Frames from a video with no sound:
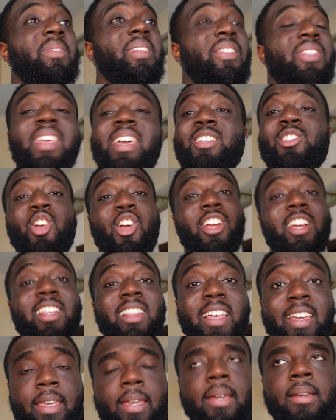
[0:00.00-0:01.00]
Things aren't
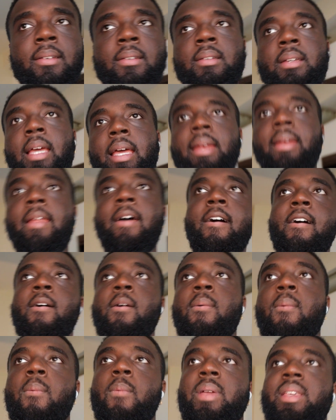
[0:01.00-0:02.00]
clicking, and
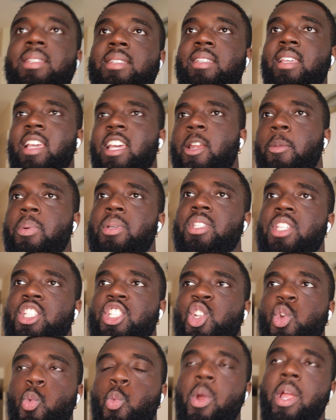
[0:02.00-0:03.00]
now we sit in a
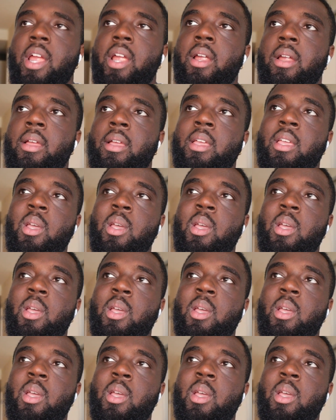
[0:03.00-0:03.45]
position where